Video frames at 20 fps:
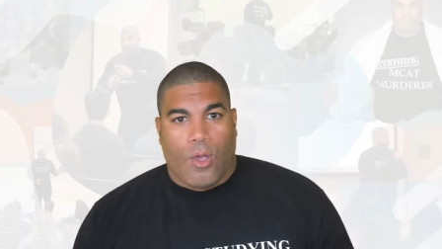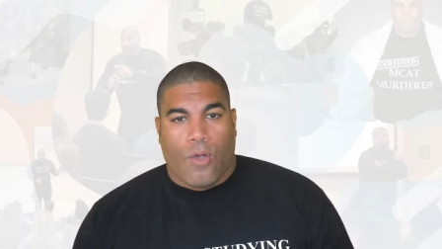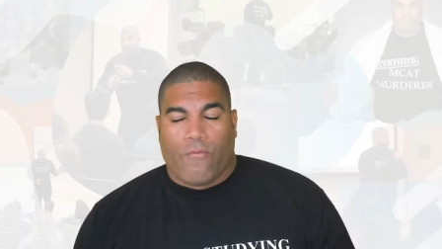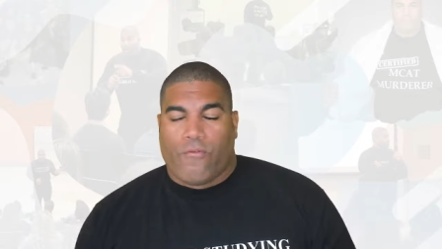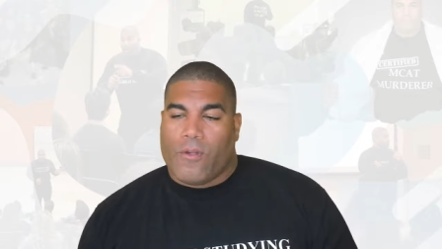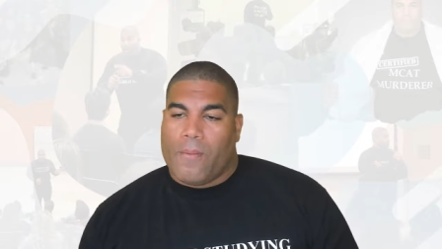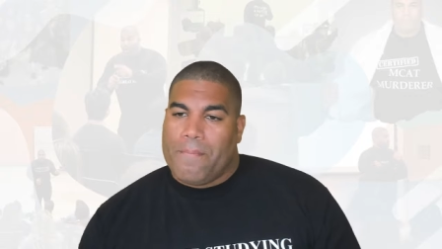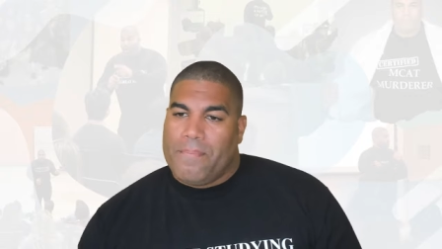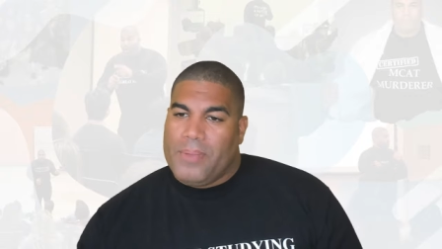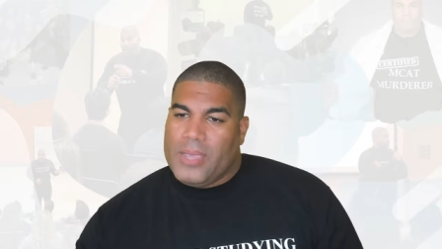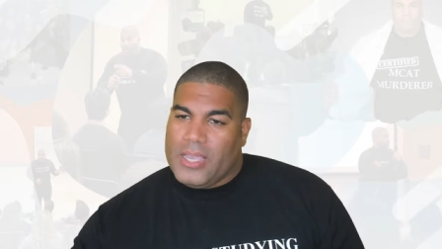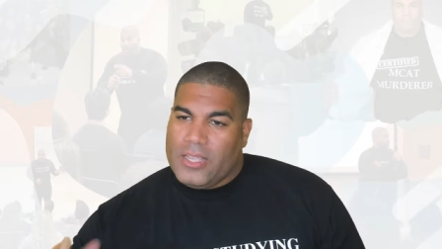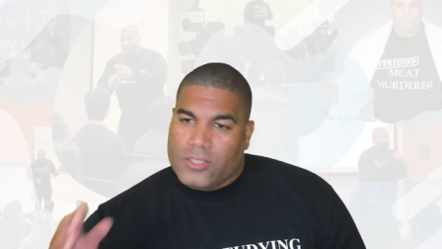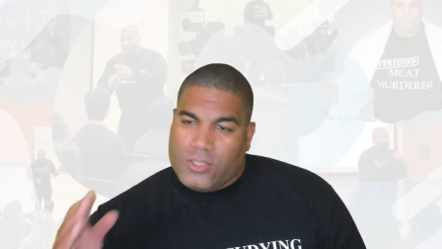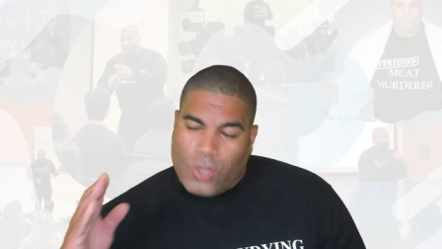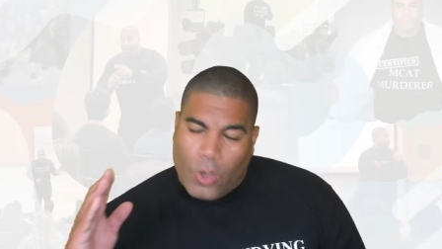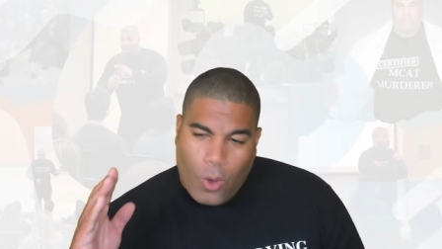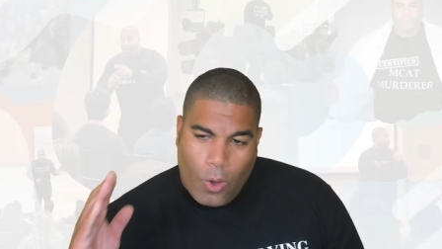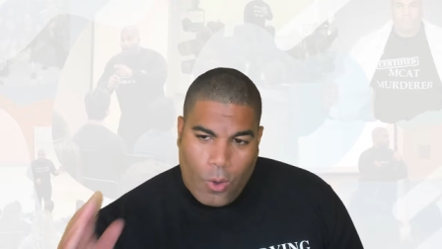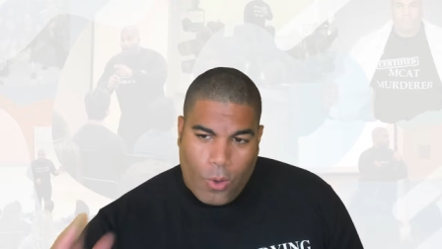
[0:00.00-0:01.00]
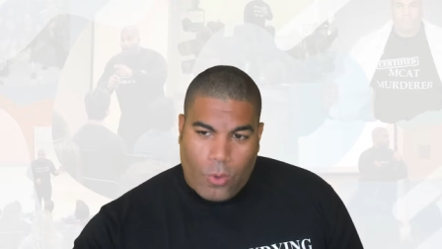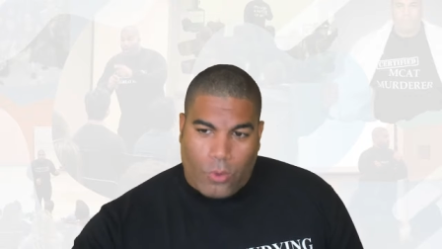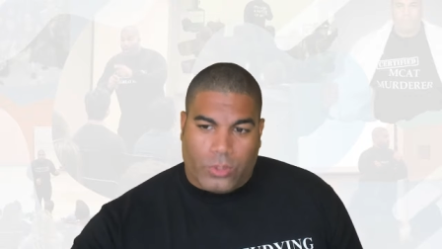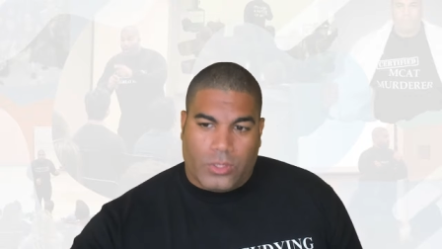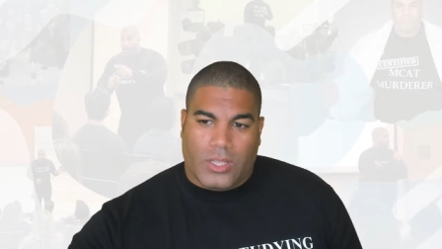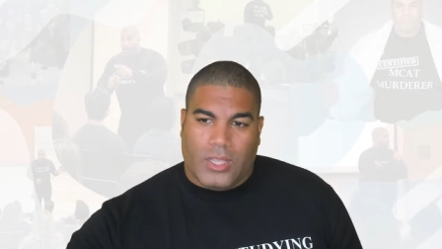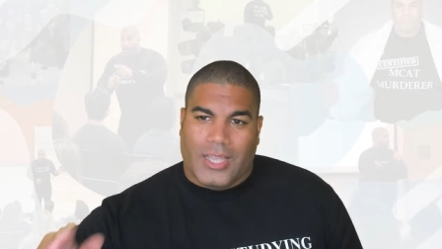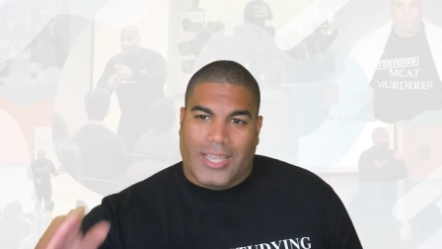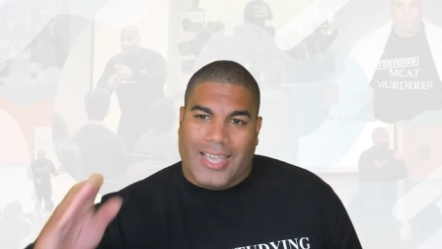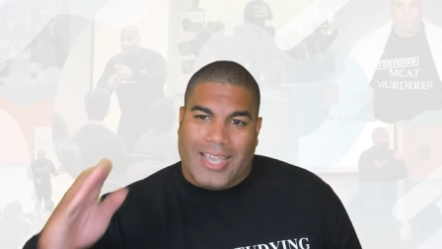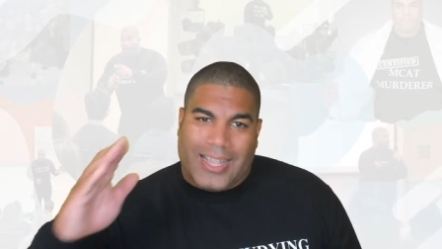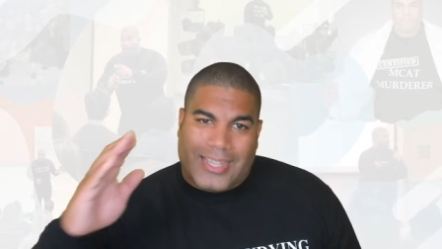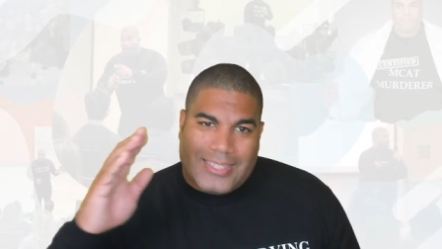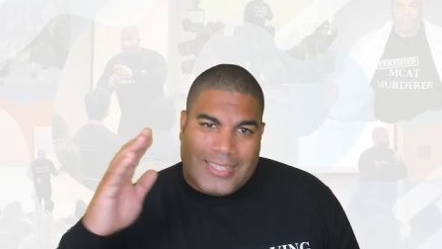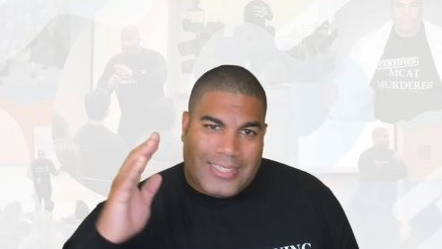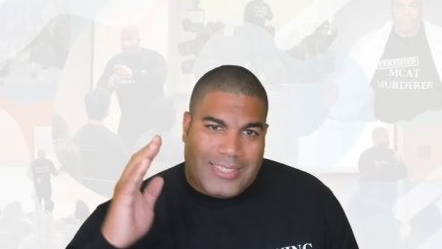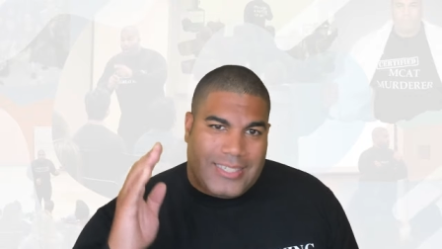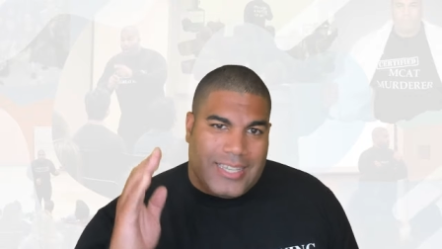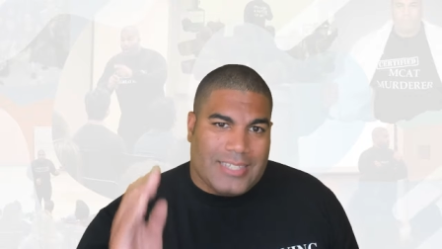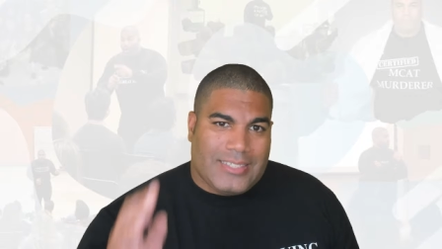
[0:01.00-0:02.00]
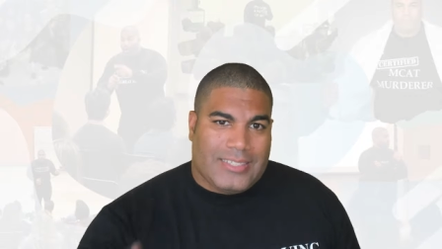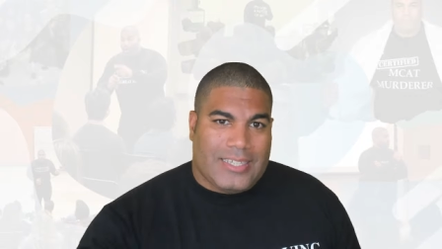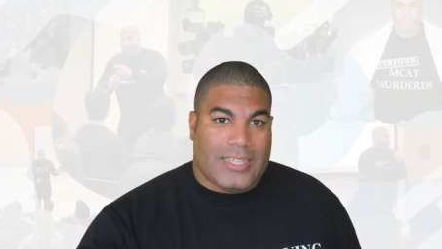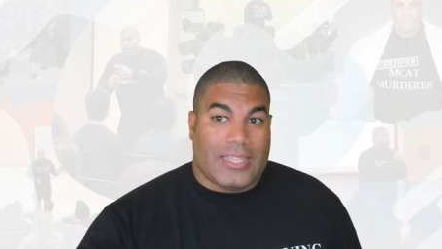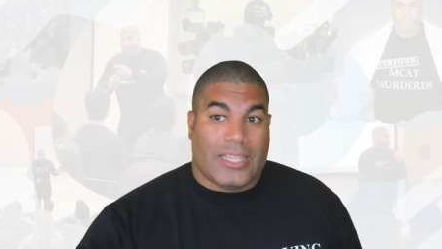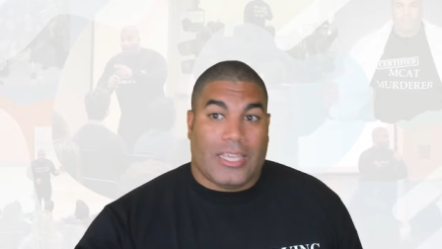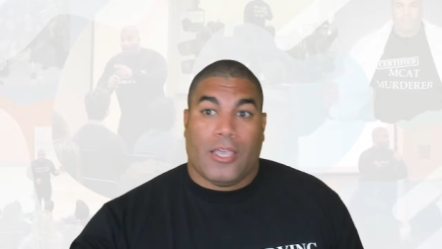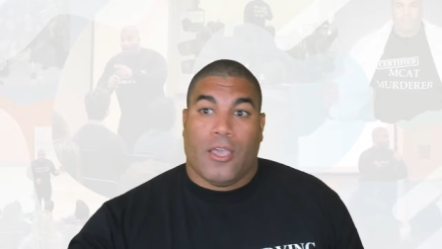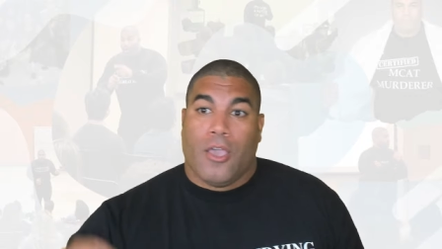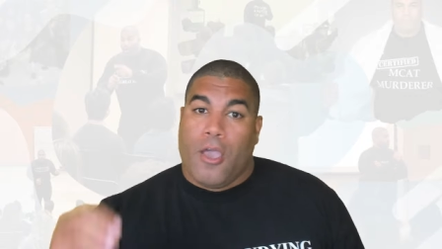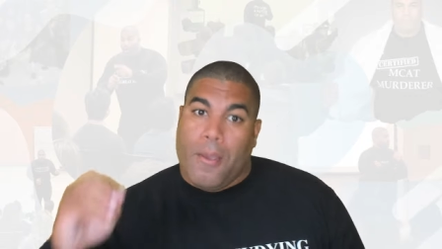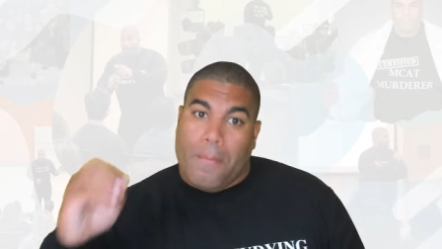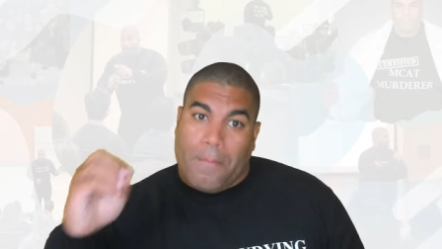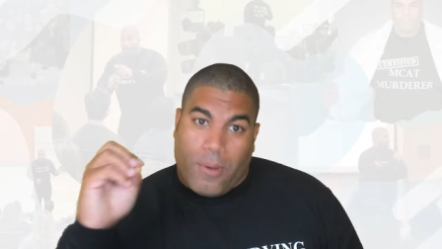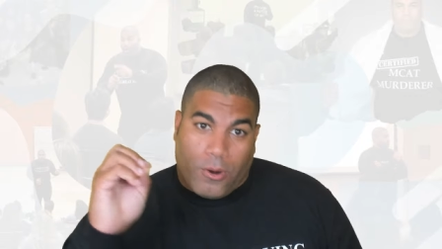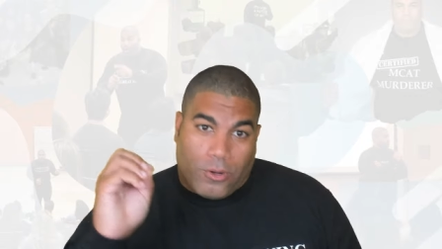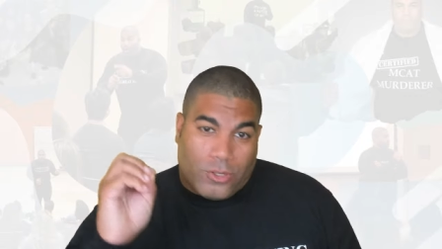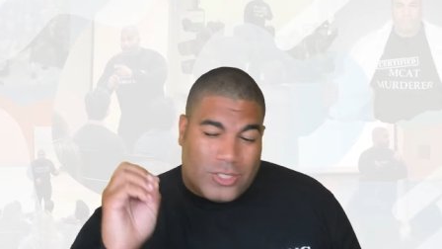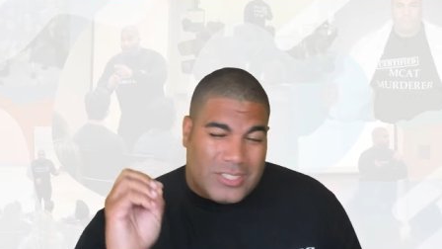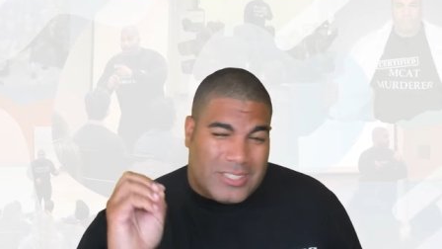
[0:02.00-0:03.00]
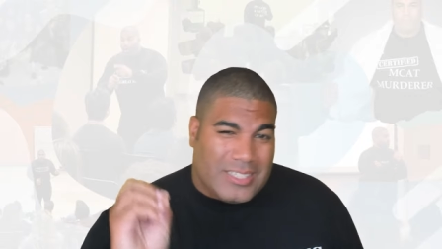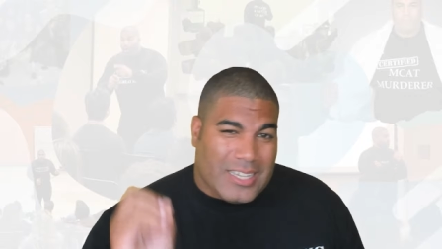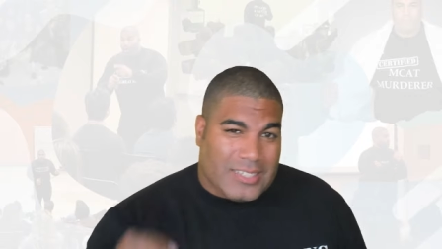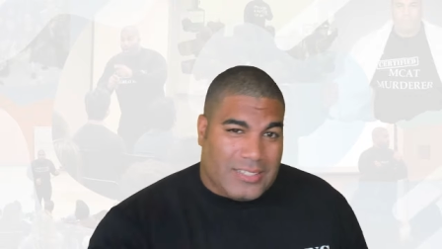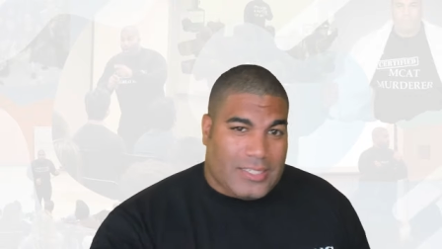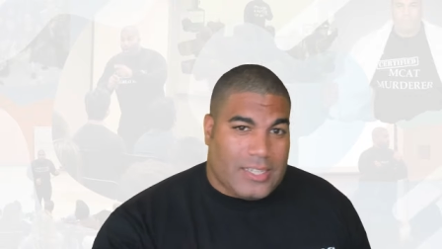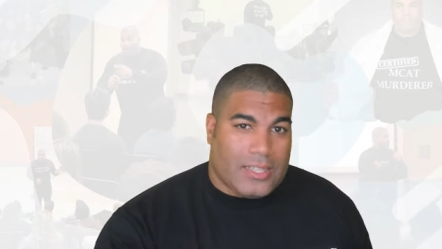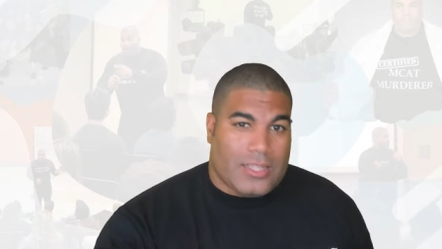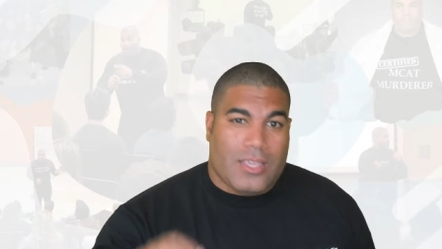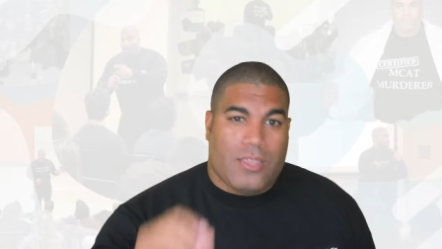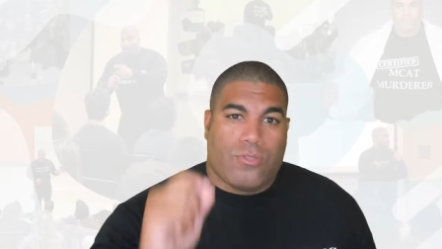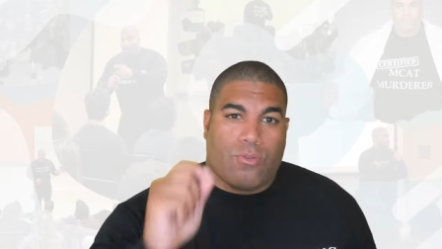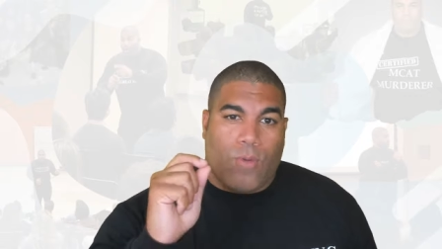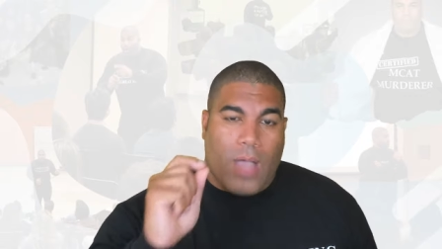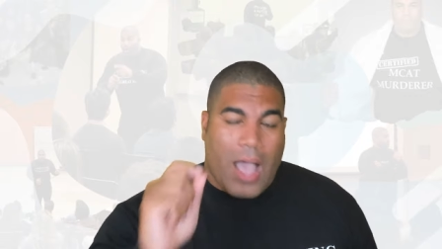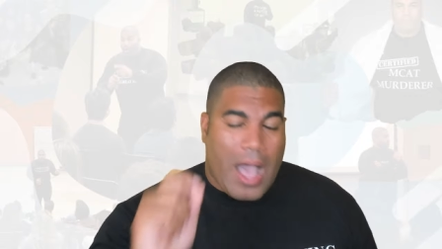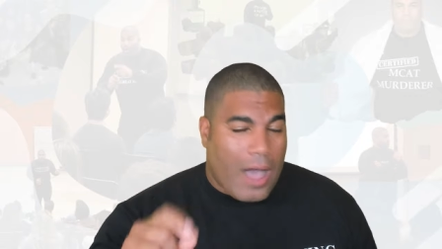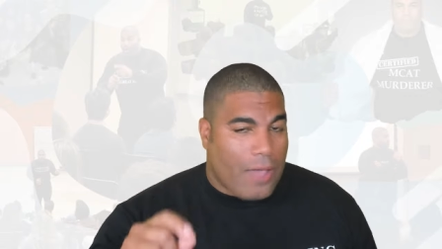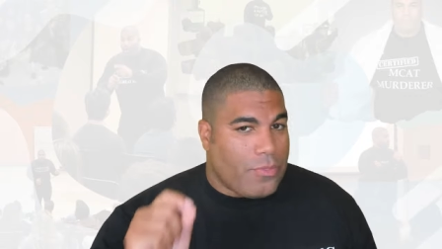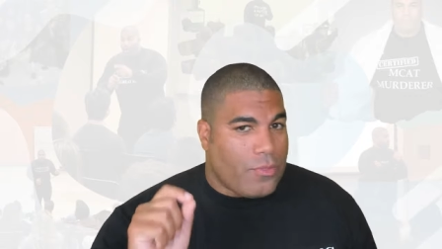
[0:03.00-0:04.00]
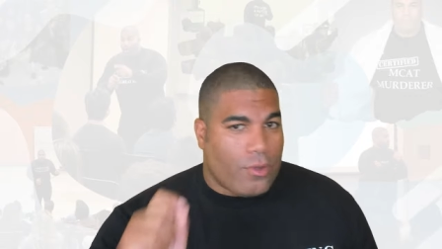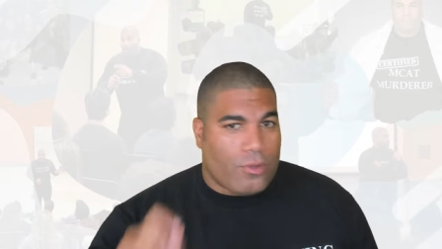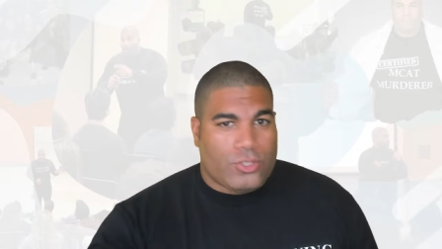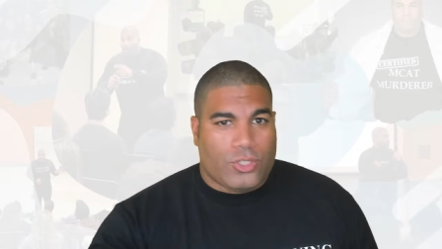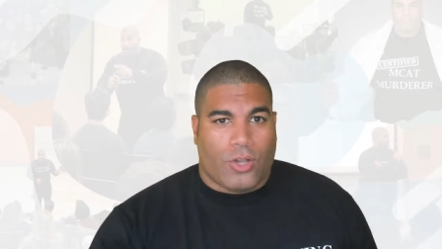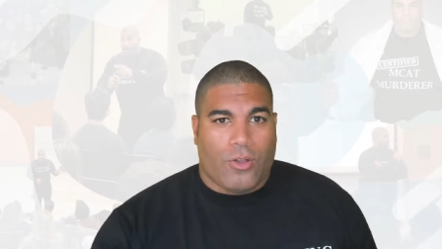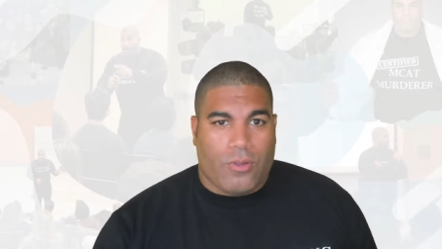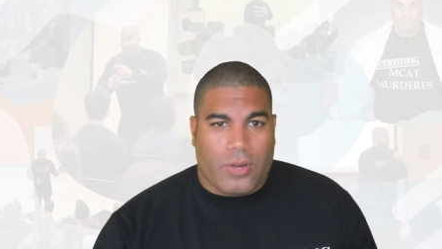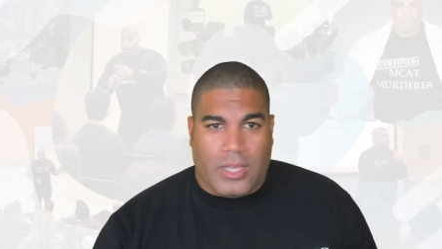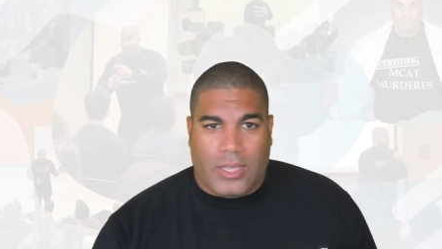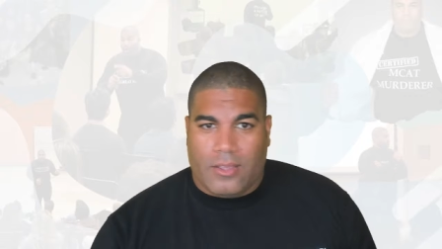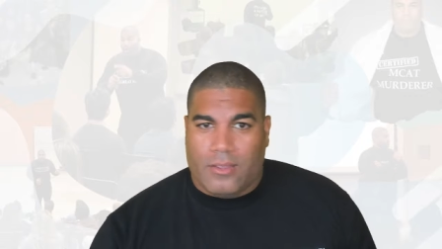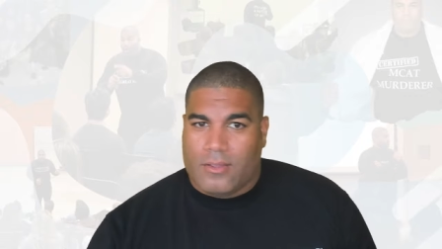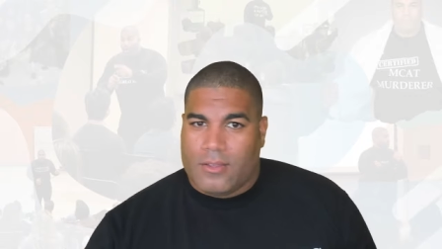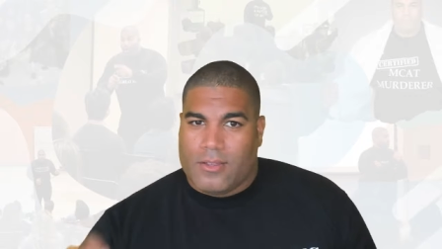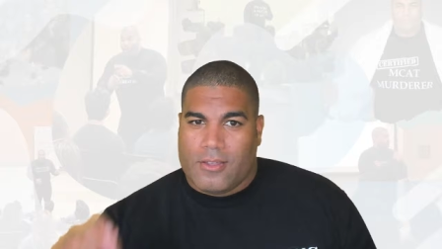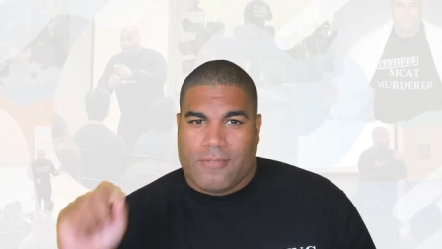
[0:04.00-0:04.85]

From being told consistently, persistently throughout their journey,